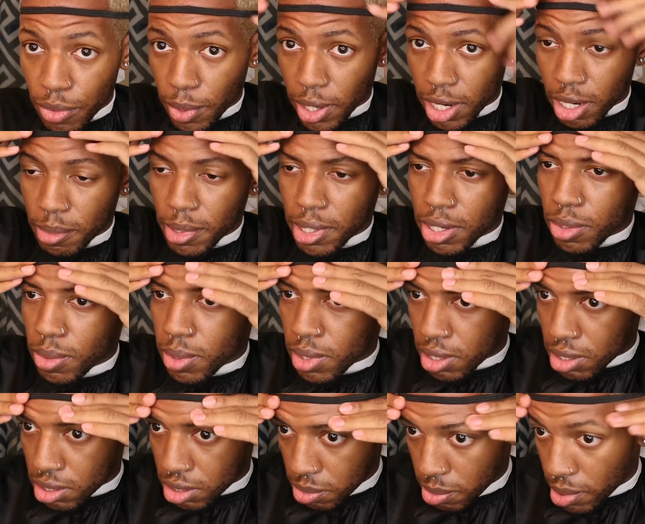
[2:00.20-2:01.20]
recommend doing
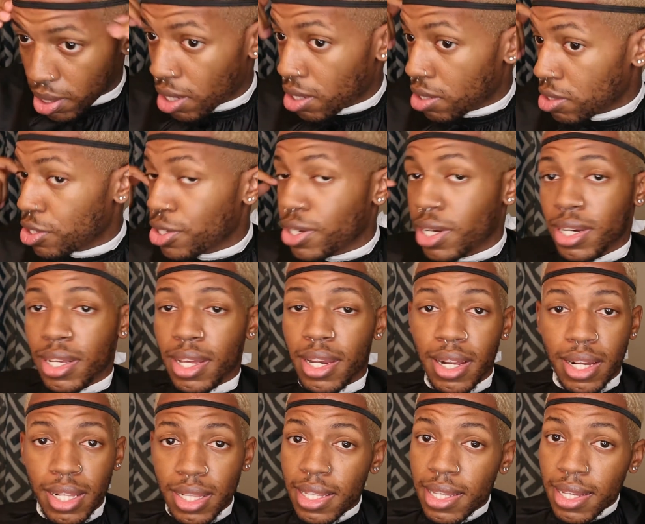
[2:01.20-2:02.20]
this because you're gonna get a
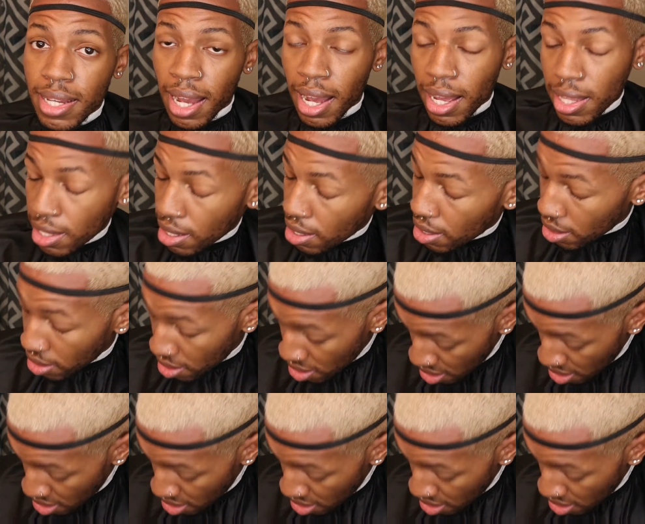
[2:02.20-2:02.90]
clean guideline